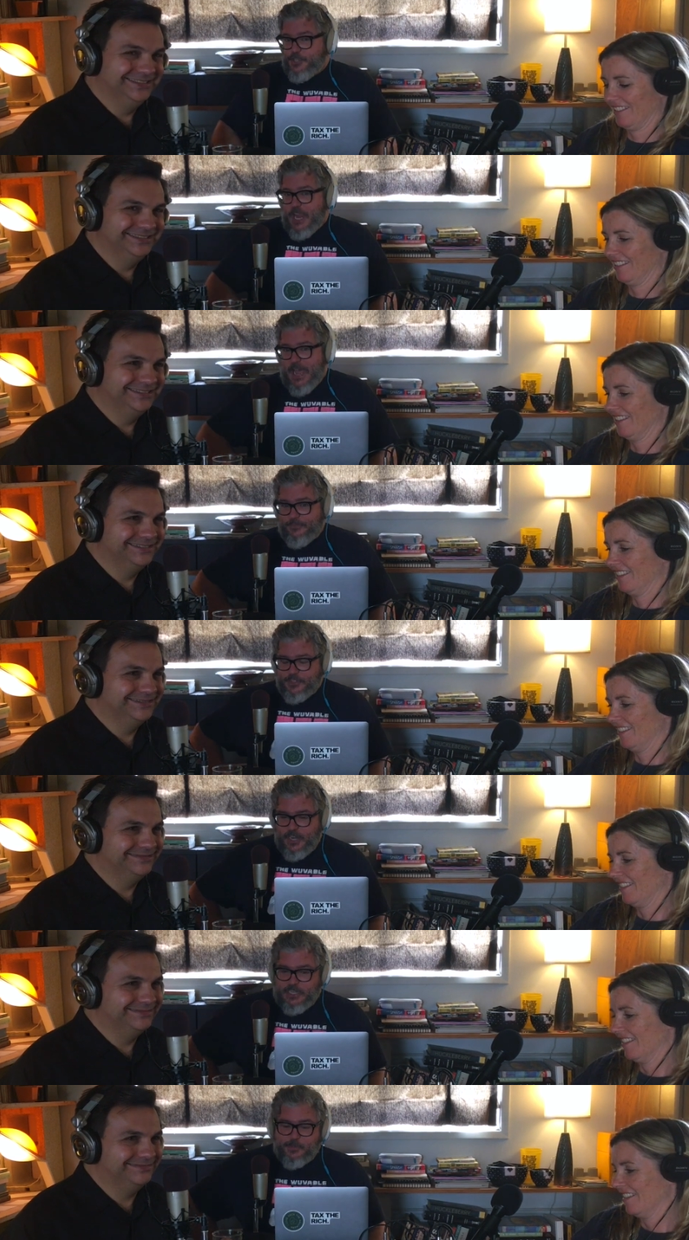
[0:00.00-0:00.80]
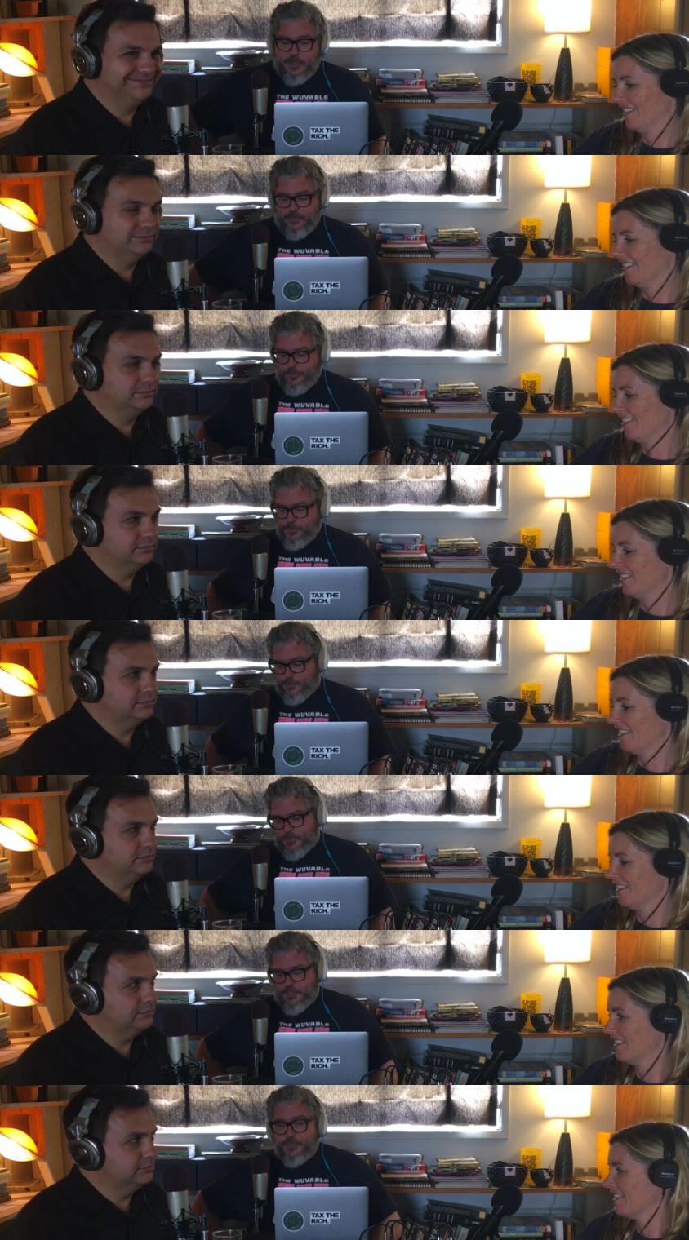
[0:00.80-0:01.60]
Speaker 1: Shaft, not to be
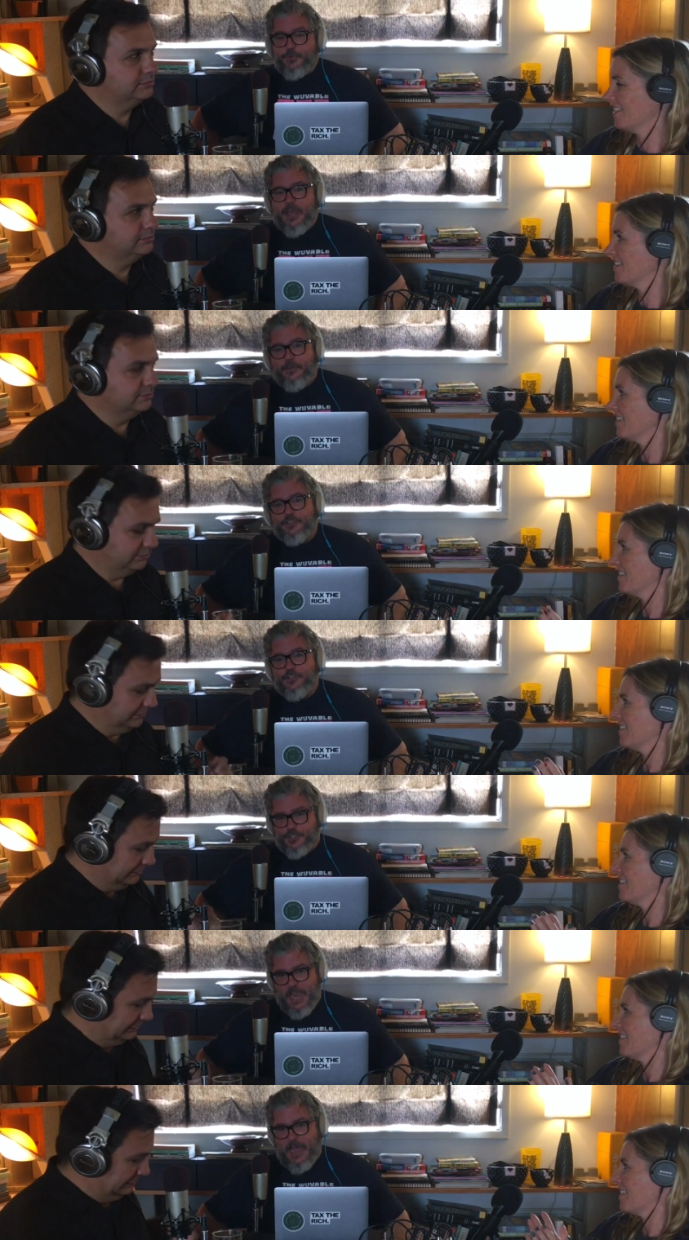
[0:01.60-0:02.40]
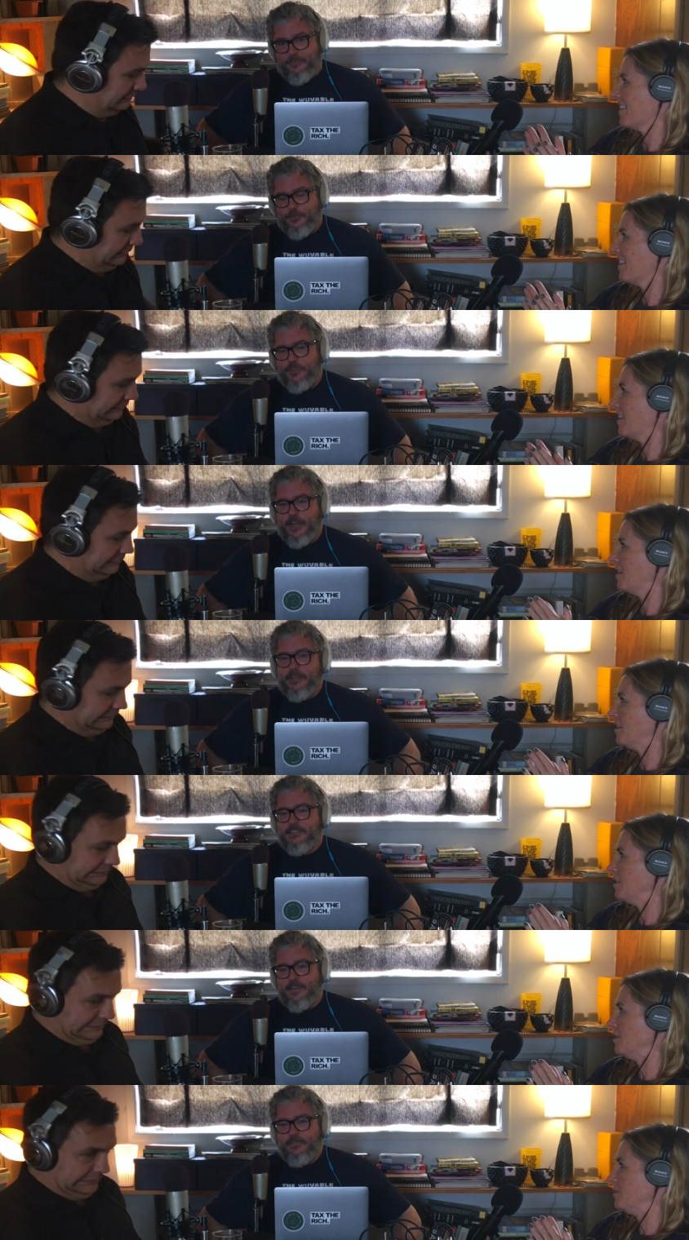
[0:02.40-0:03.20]
confused with the 2000 Shaft or the
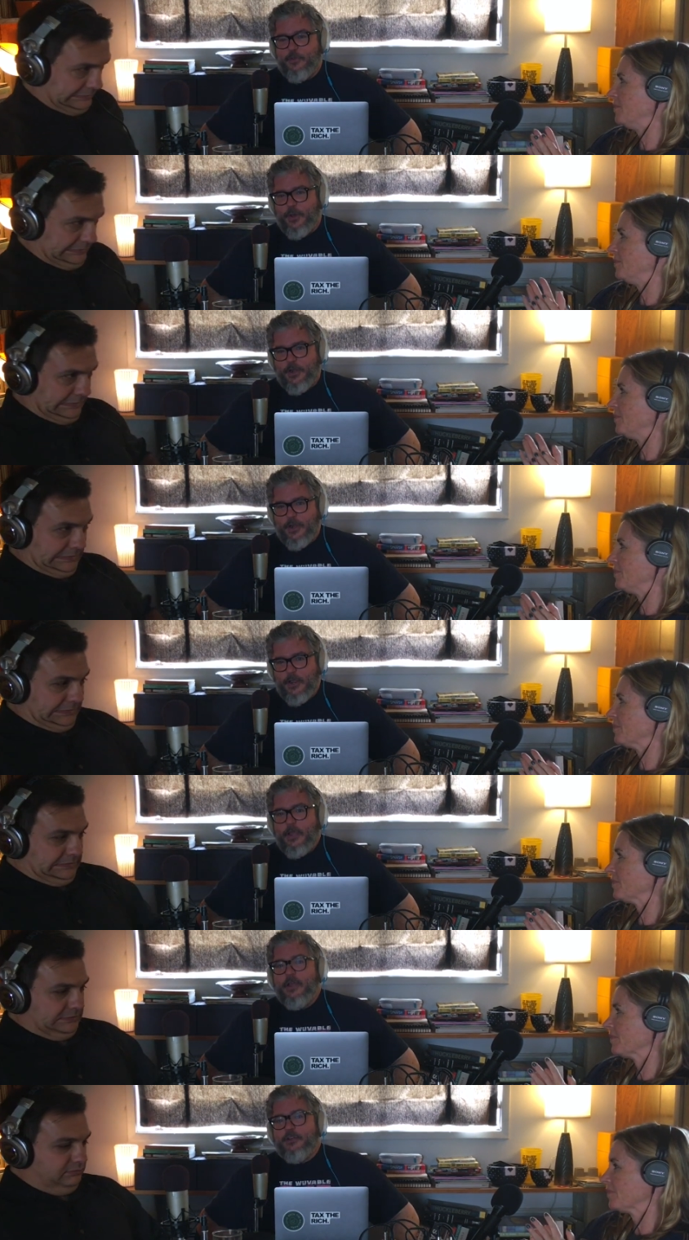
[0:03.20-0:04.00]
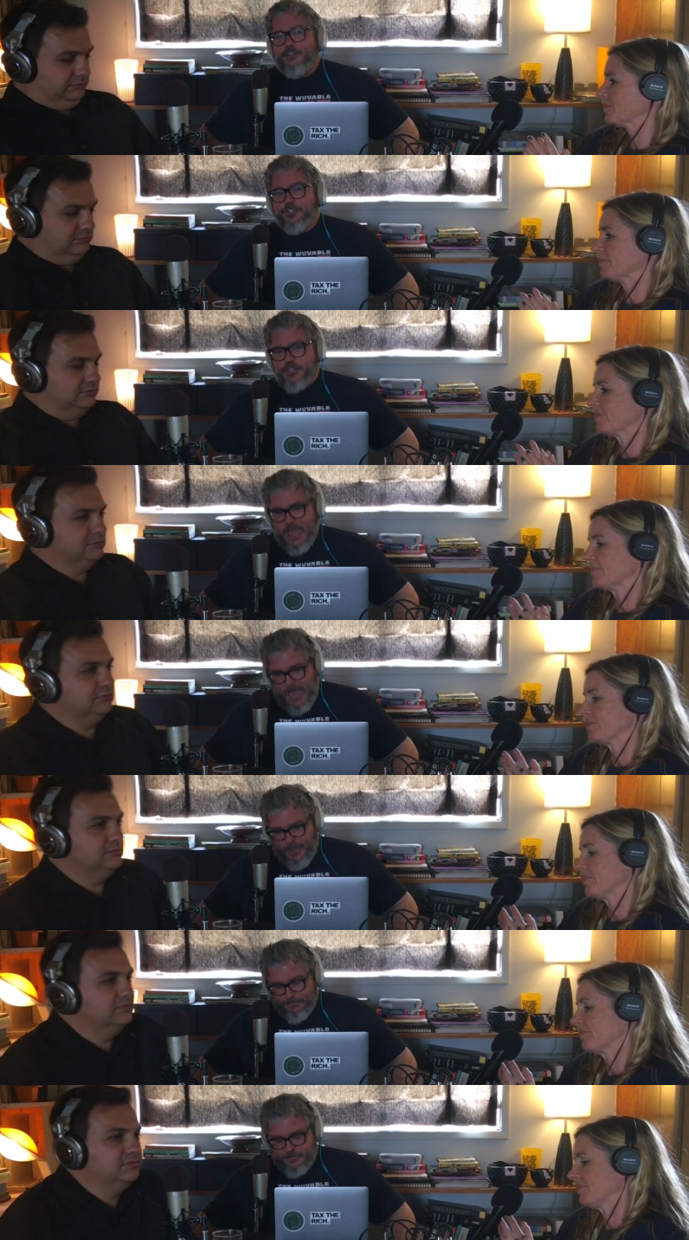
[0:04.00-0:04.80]
1971
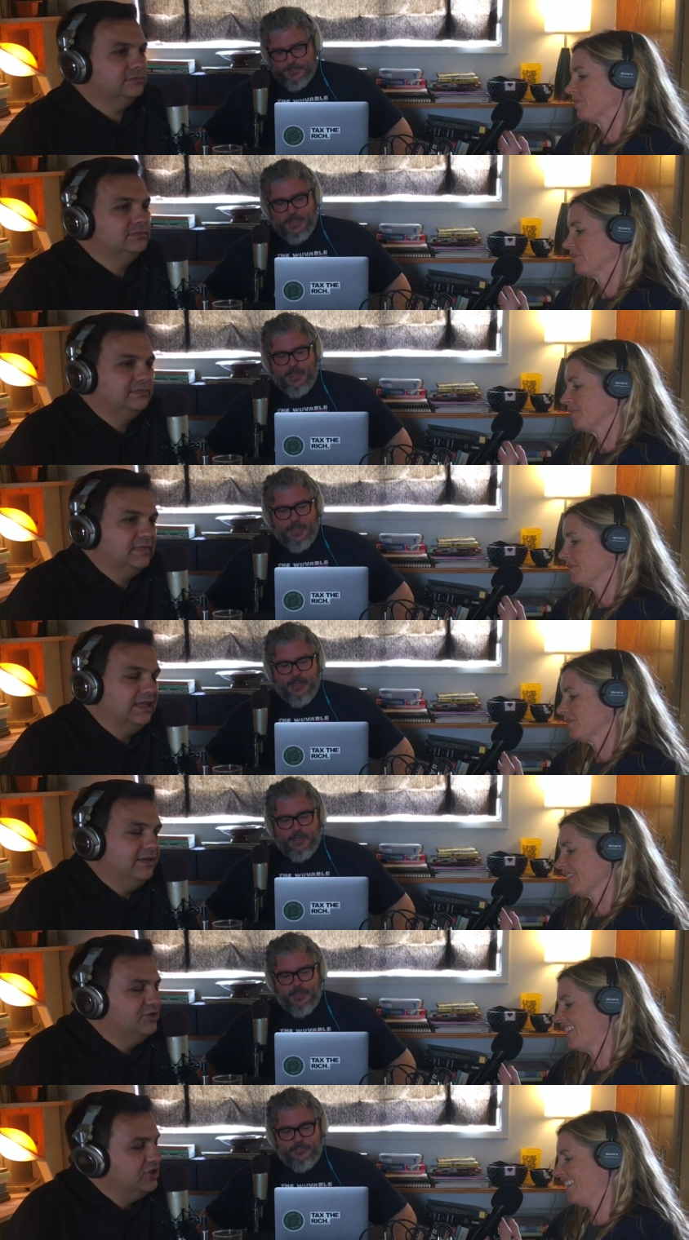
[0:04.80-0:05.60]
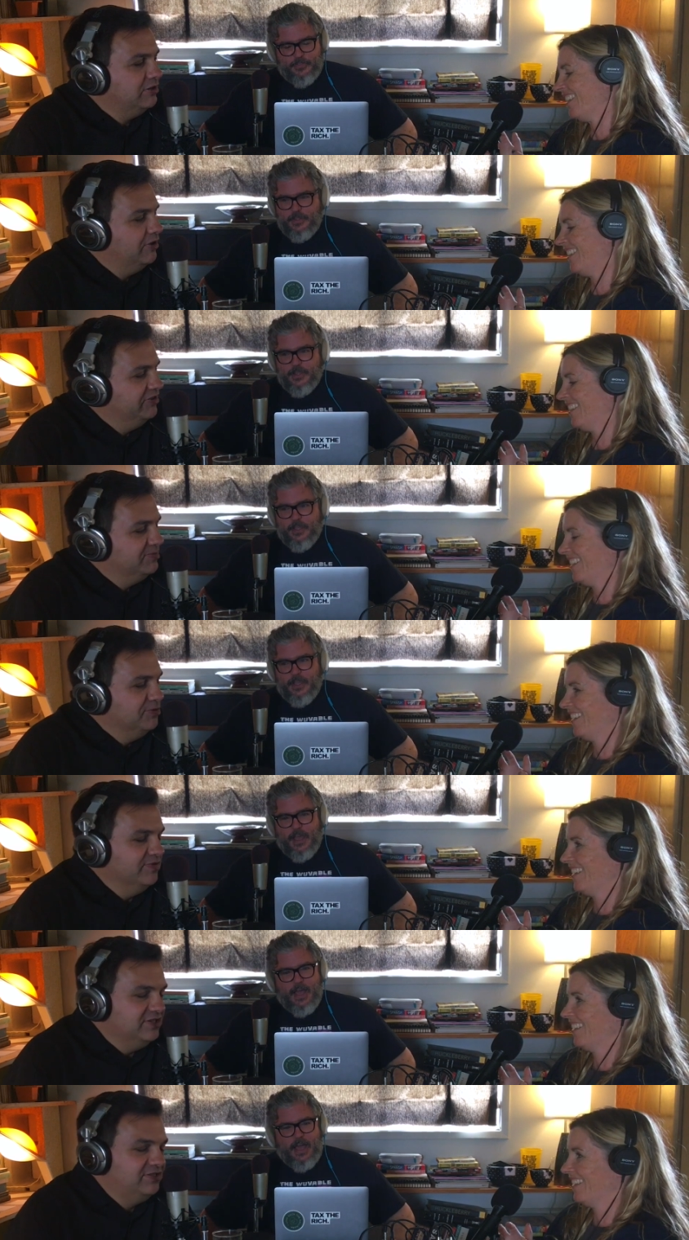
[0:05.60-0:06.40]
Shaft. Uh, I should call
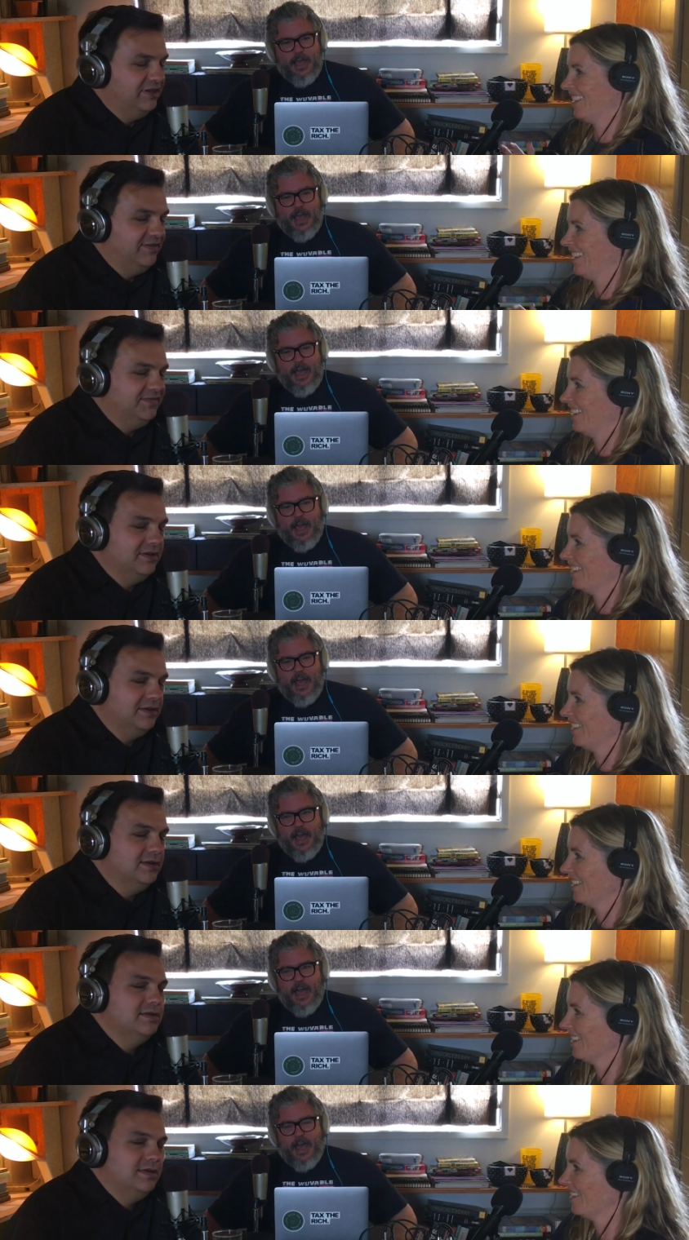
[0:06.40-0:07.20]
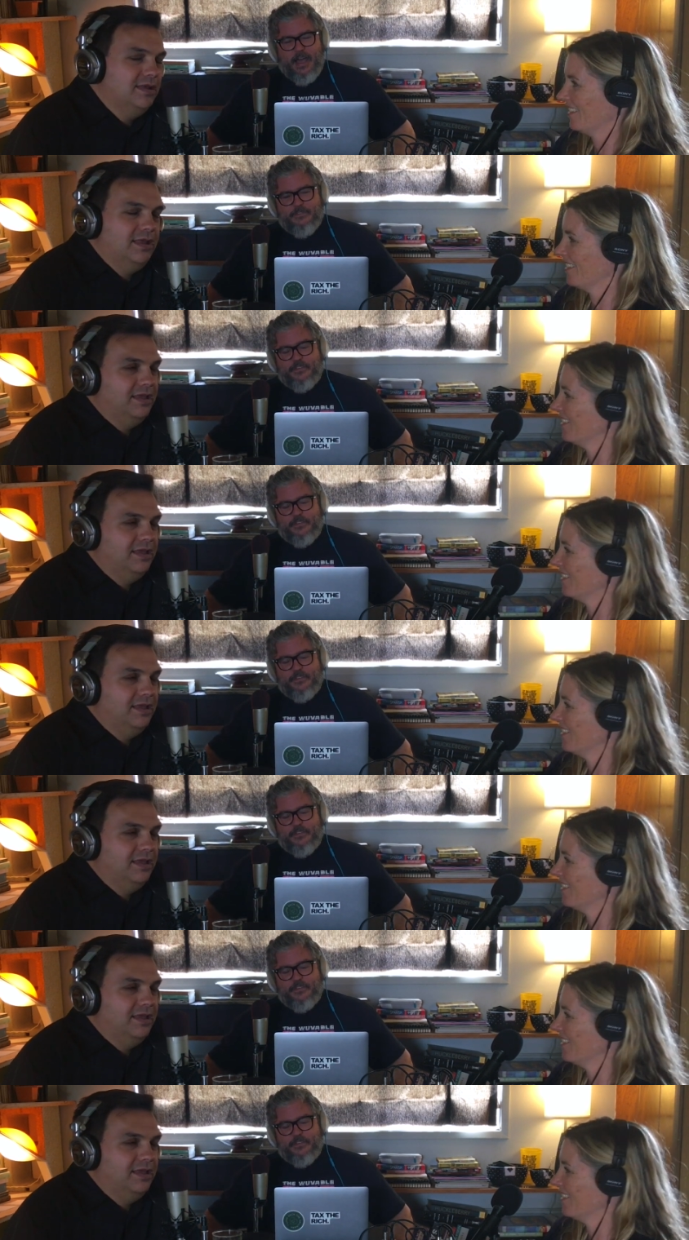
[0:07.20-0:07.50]
Speaker 2: this movie Shafted.
Speaker 1: I